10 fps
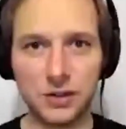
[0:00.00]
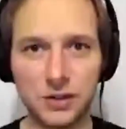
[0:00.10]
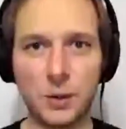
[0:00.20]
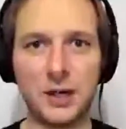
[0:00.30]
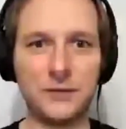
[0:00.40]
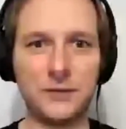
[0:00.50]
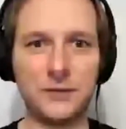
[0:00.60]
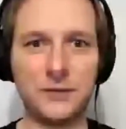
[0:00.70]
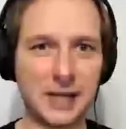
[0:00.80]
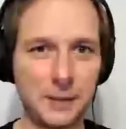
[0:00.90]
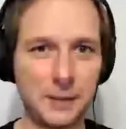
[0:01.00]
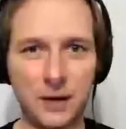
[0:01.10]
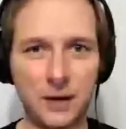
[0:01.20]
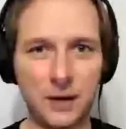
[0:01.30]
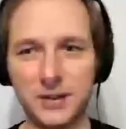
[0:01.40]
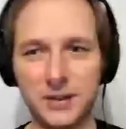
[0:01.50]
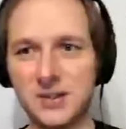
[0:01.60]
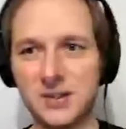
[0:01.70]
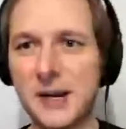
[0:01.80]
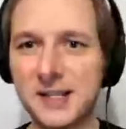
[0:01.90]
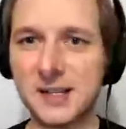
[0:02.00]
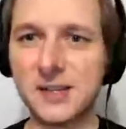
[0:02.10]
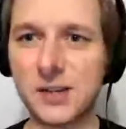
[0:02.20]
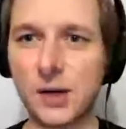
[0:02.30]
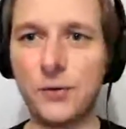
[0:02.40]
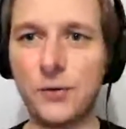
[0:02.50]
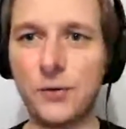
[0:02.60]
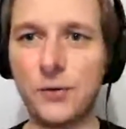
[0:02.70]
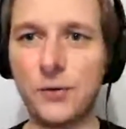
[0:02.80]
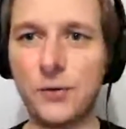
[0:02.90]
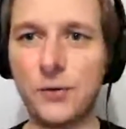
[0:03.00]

You won't have to escape out the spaces and so forth, because